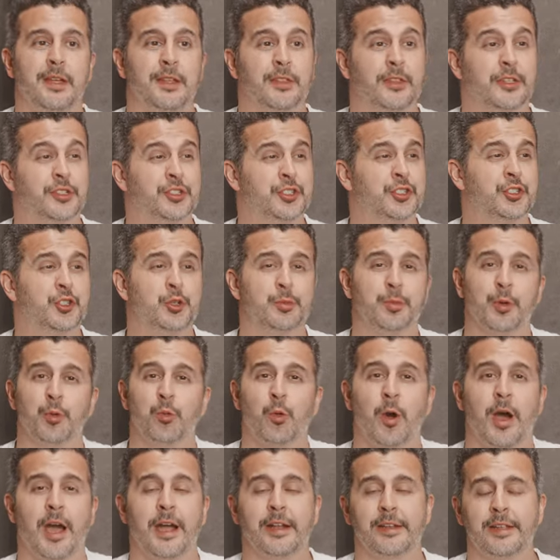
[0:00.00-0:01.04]
the super
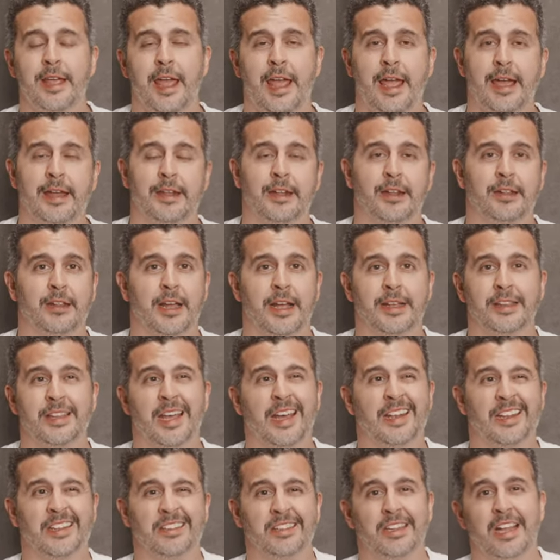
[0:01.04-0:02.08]
wide Canon, like
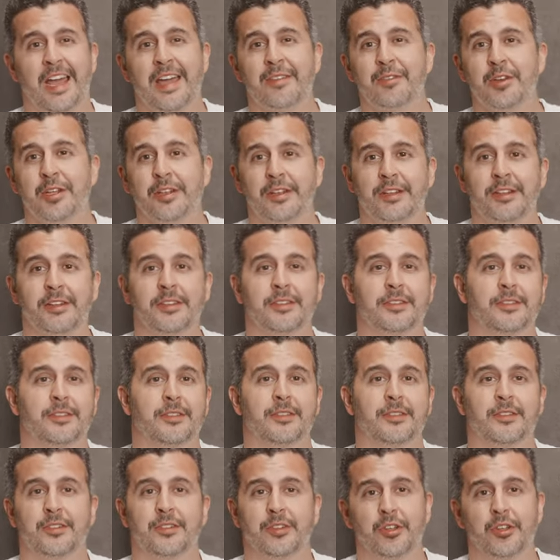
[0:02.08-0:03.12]
that 11,
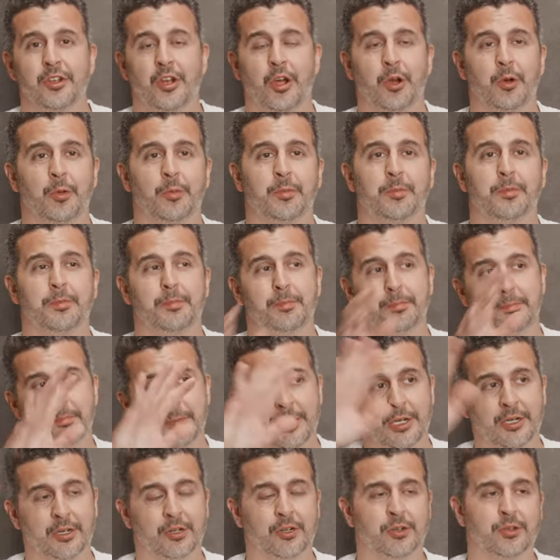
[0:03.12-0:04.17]
you know,
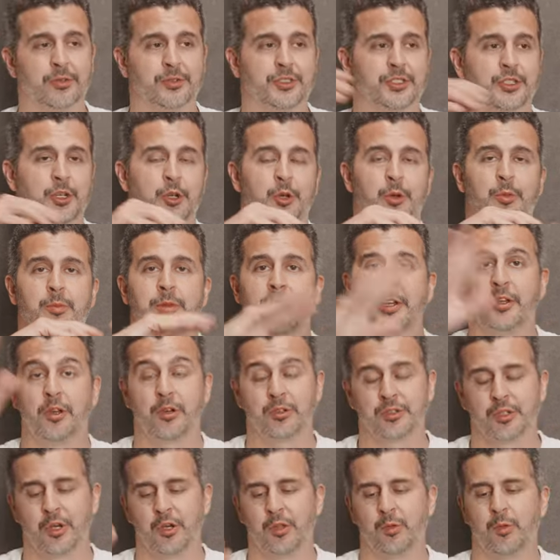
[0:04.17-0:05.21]
mil zoom that
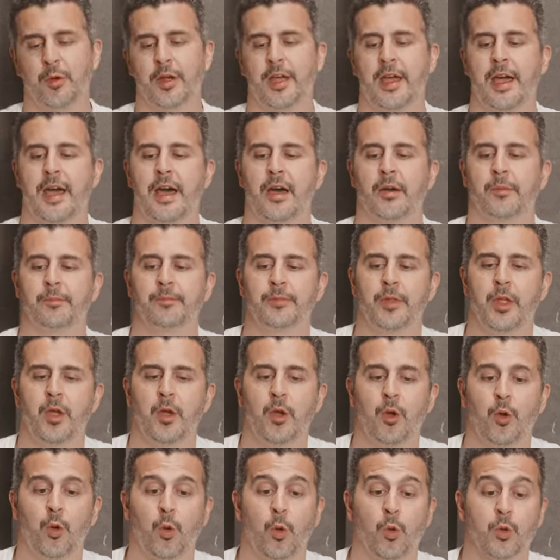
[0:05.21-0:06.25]
goes all the way out,
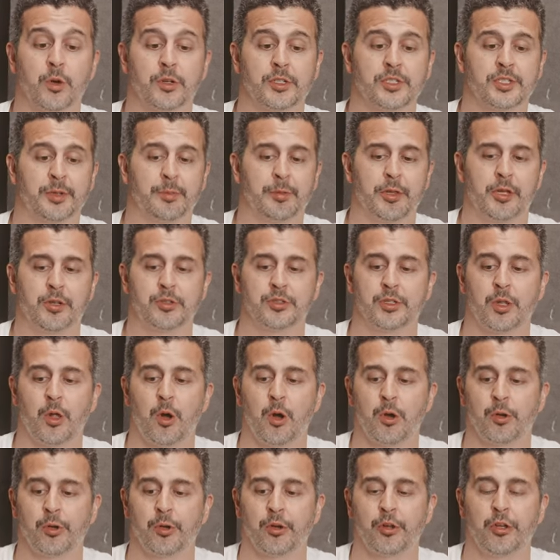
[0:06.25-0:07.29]
or some of those
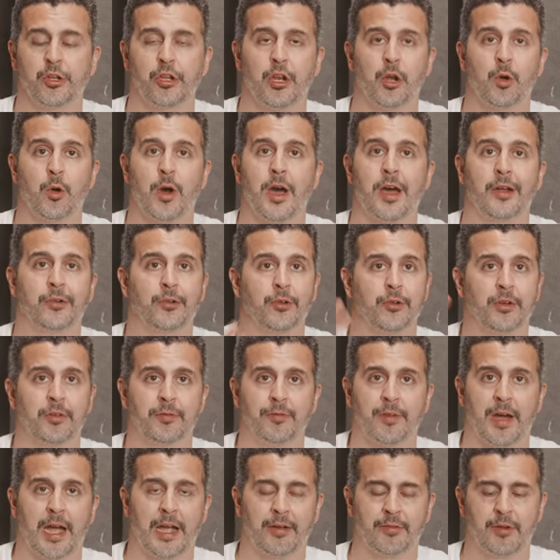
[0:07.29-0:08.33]
longer, you know, 100 to
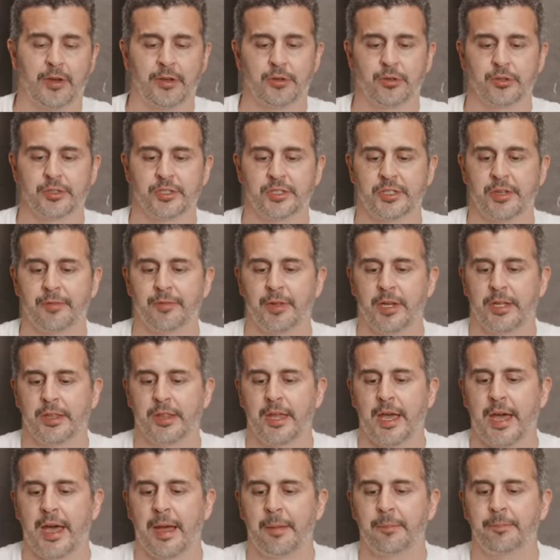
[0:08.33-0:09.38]
500, stuff like
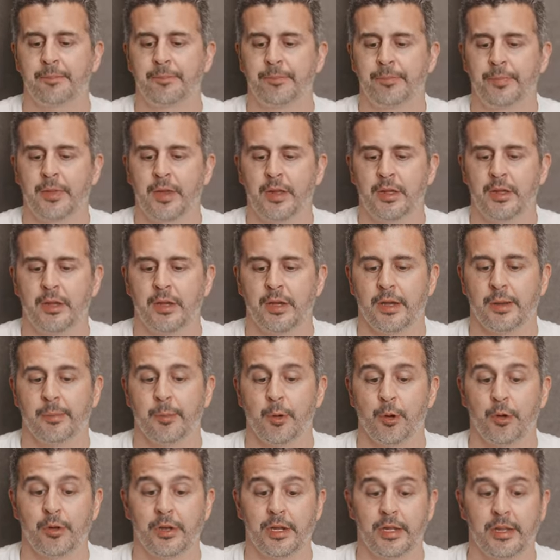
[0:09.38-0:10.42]
that.
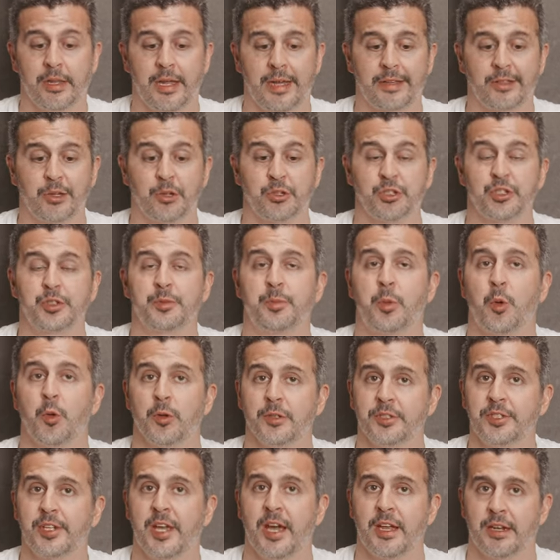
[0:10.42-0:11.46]
Or any of like those
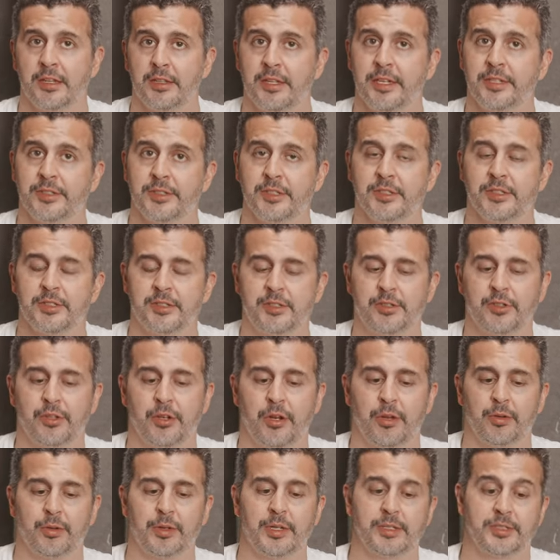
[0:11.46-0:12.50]
sports kind of lenses, you
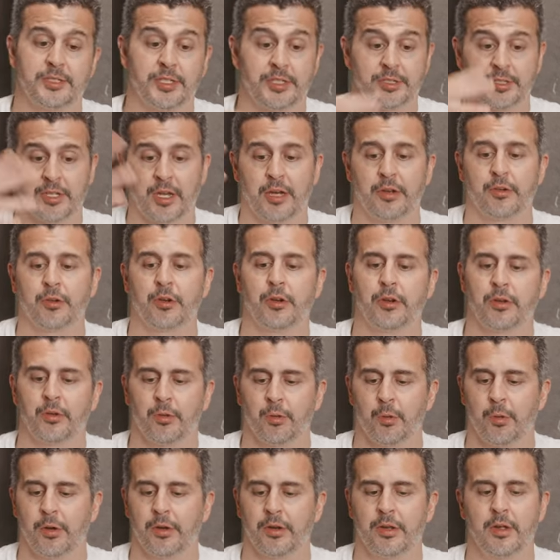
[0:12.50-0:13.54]
know, 600
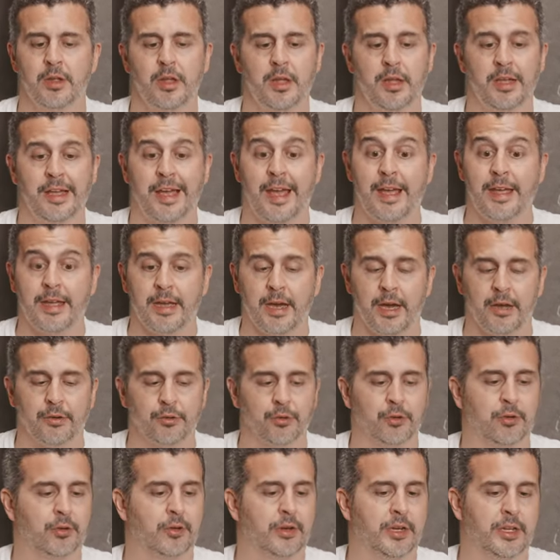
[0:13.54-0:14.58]
or
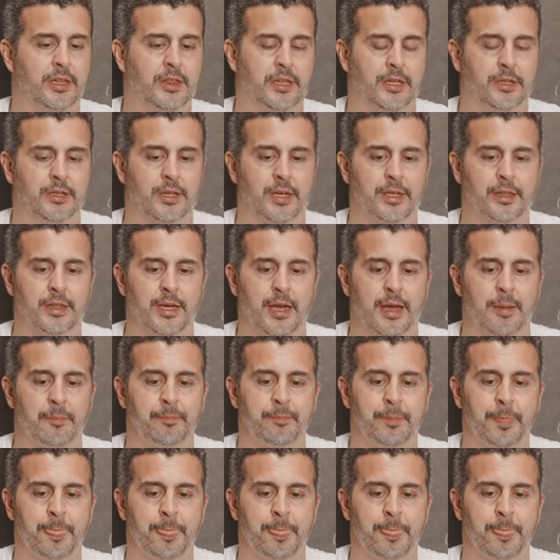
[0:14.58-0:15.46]
800 or anything like that.